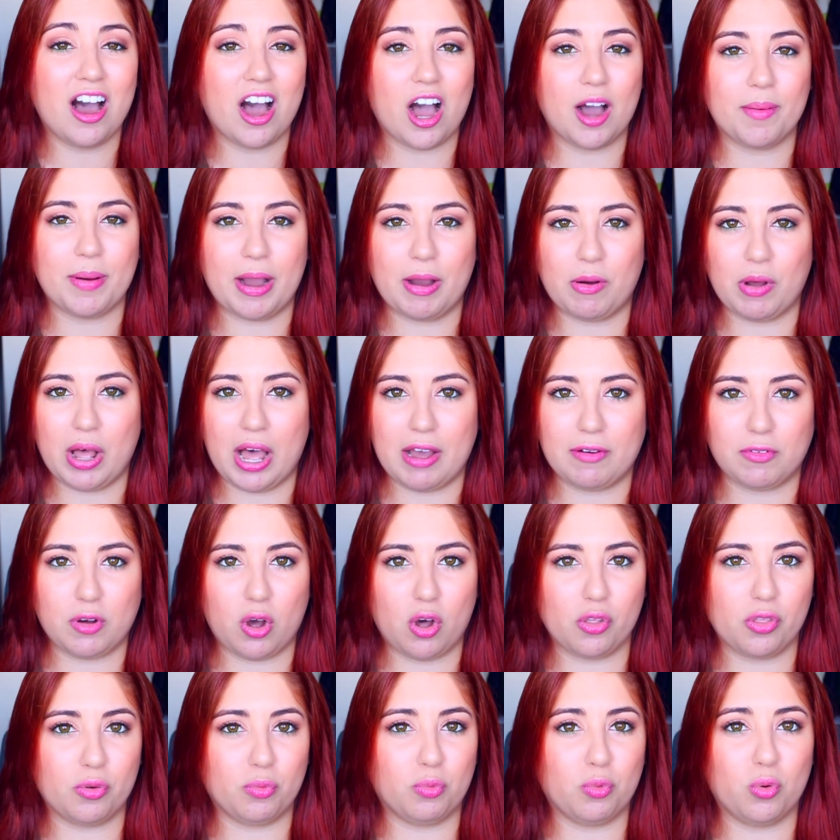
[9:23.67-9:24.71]
I'll have
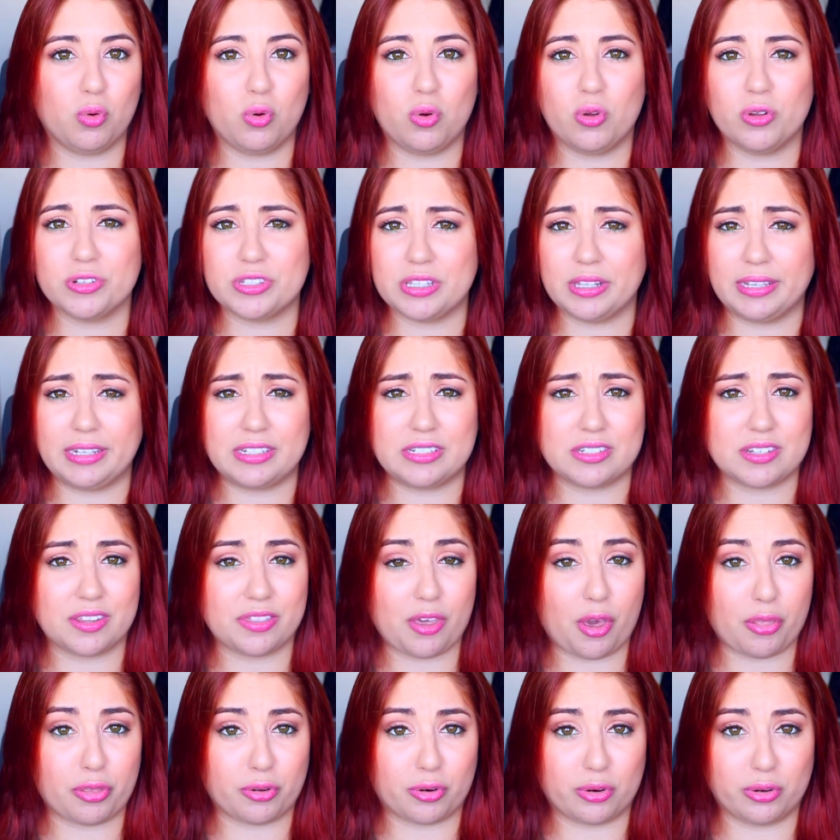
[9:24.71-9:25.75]
all the rules, links to
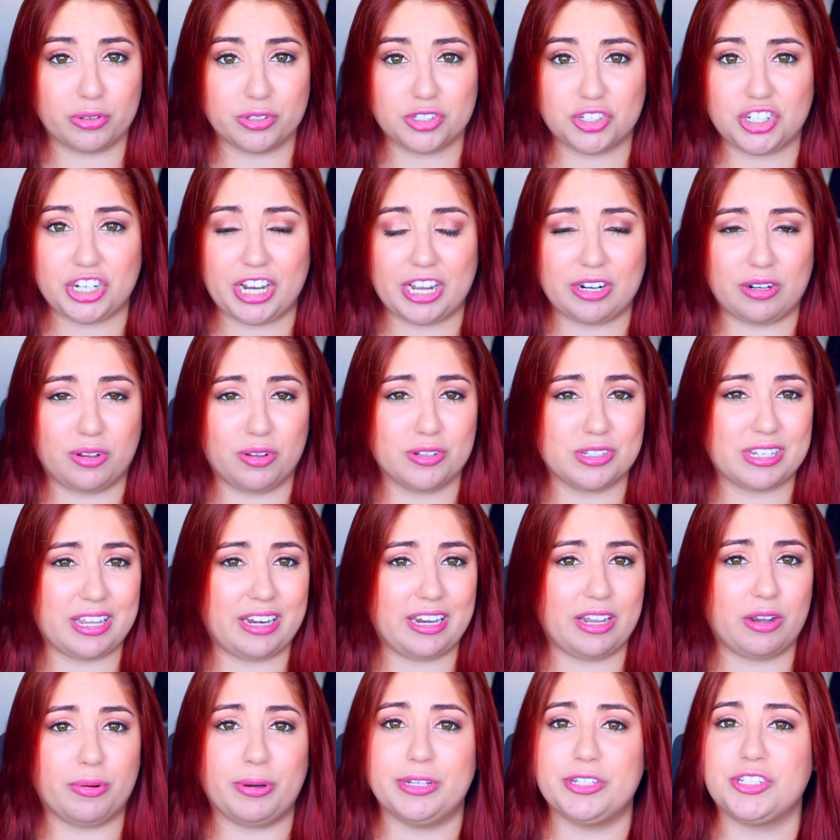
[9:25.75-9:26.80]
the other girls' channels,
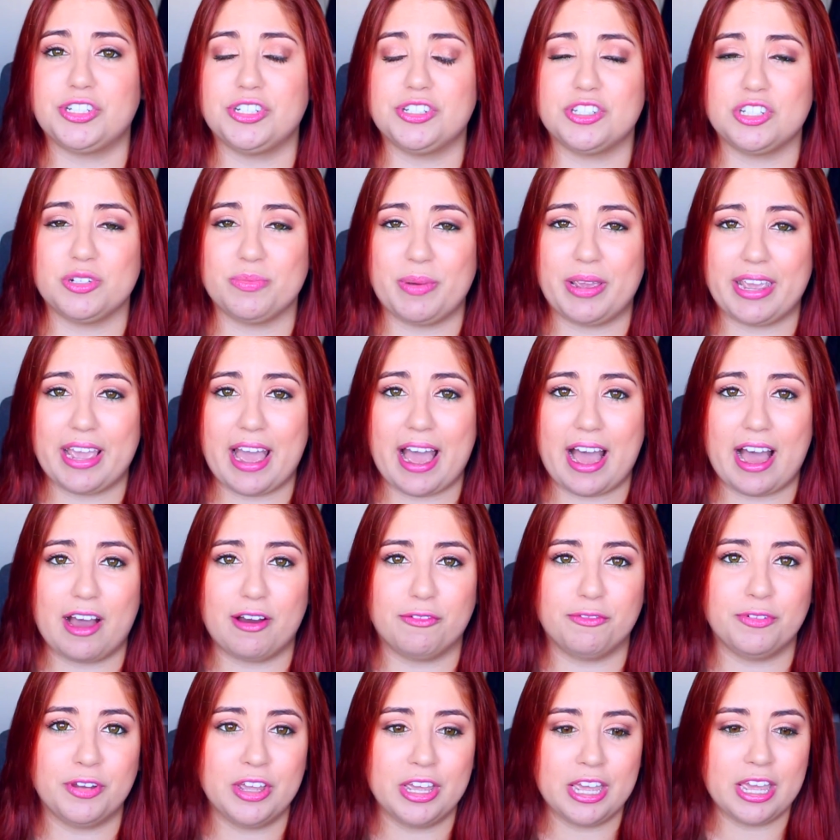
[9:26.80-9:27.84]
any questions you may
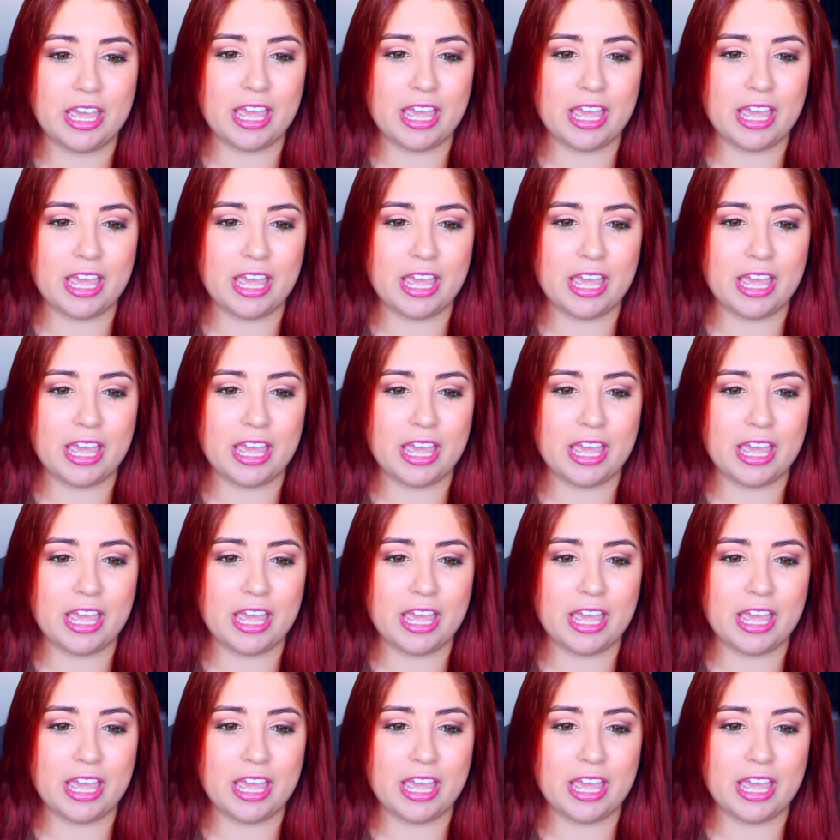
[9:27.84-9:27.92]
have.